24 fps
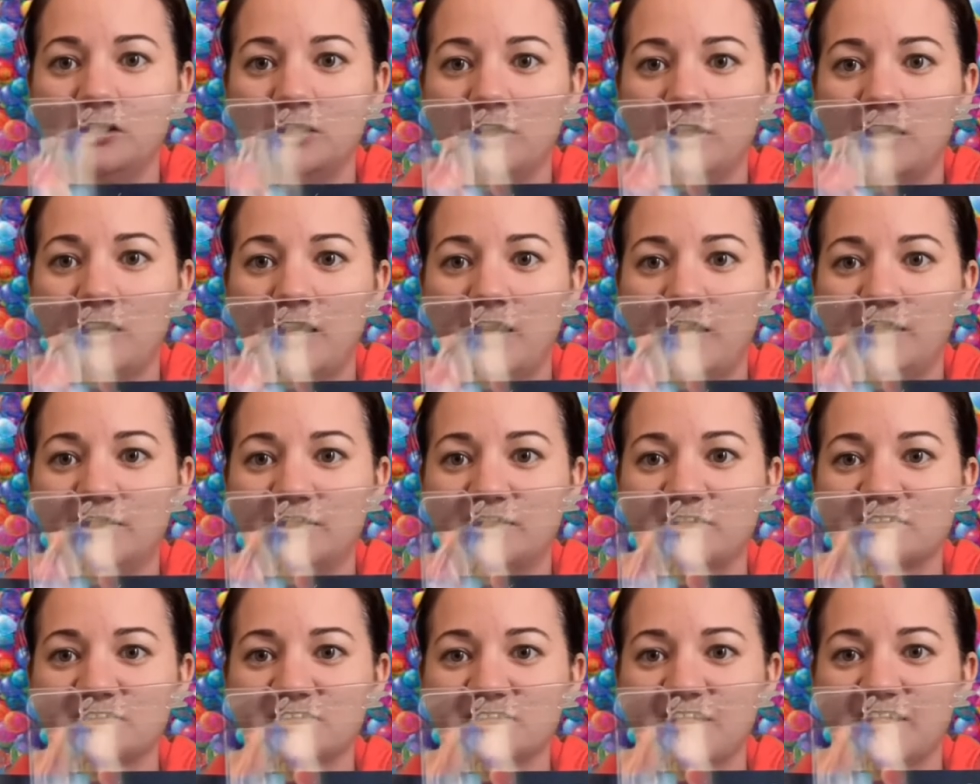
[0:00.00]
And you
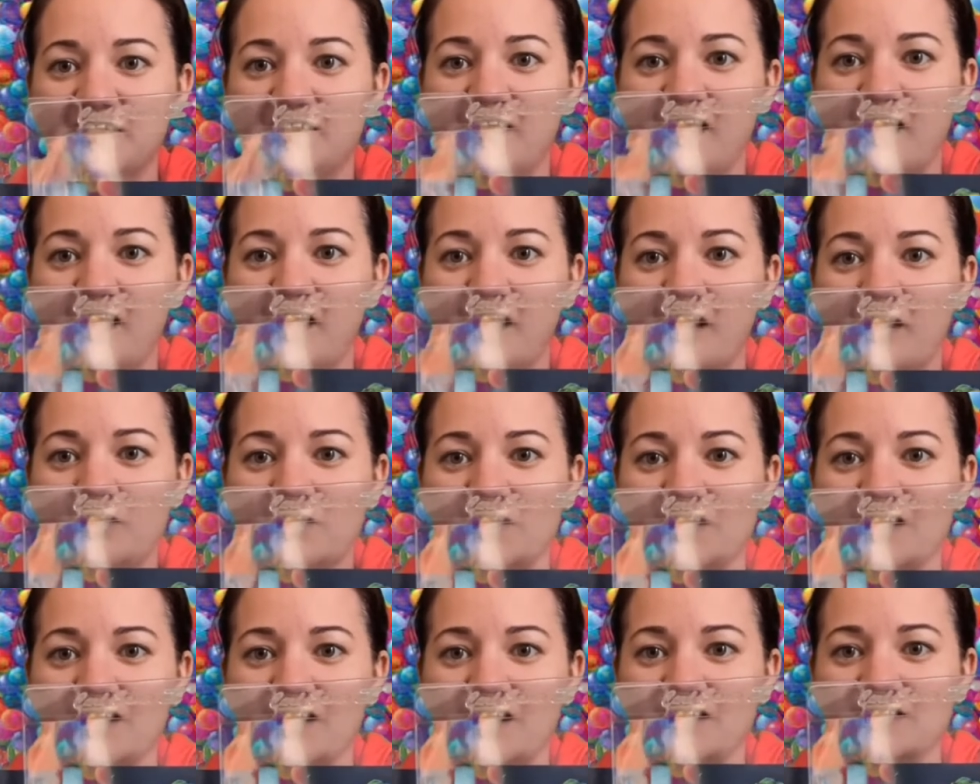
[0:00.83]
can see there how it
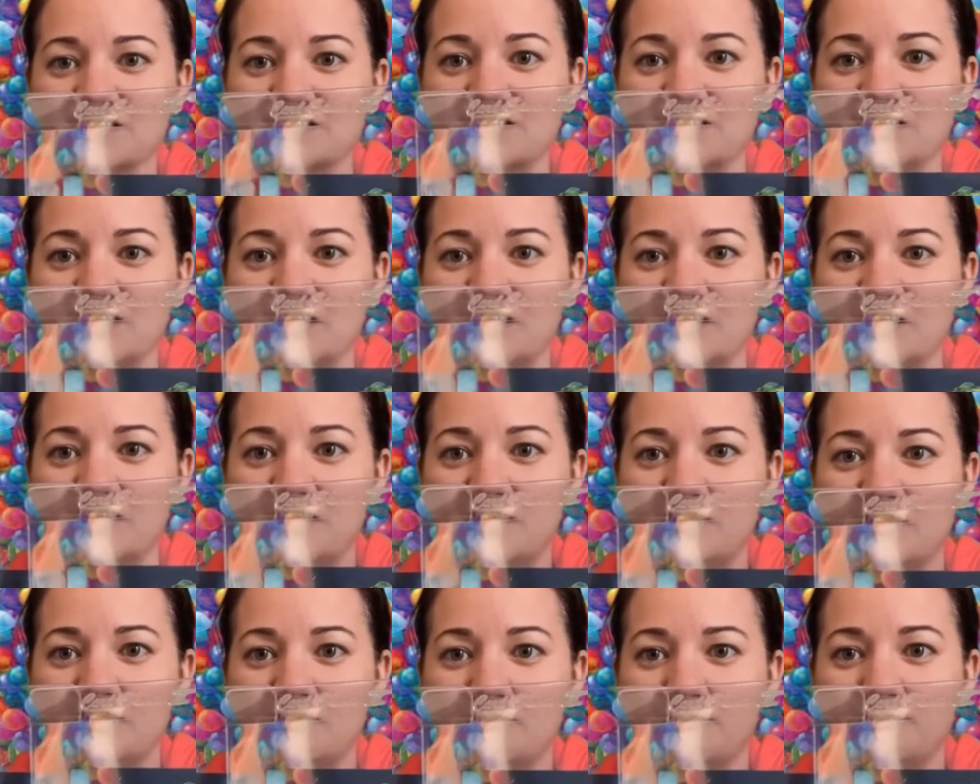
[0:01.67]
connects.
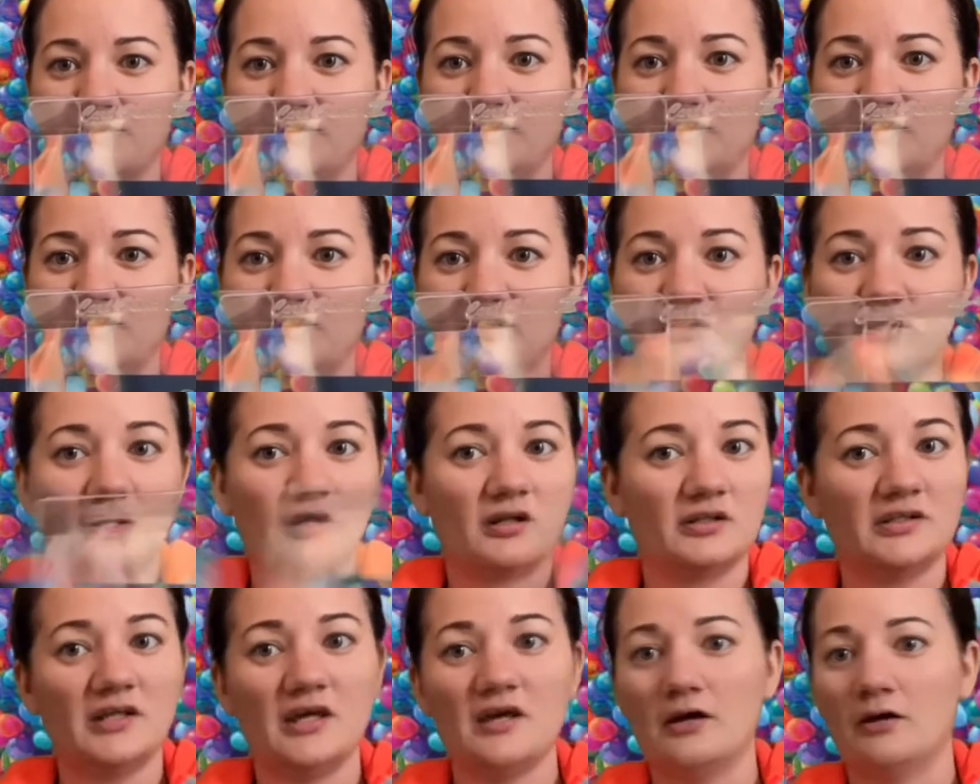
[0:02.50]
But
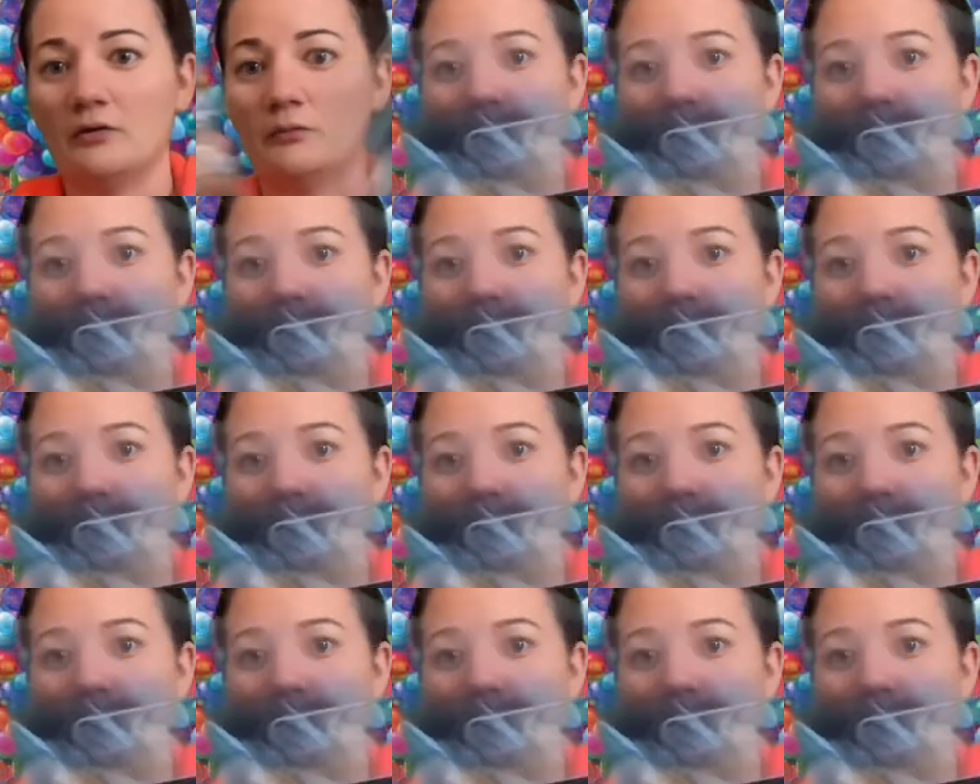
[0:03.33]
yeah,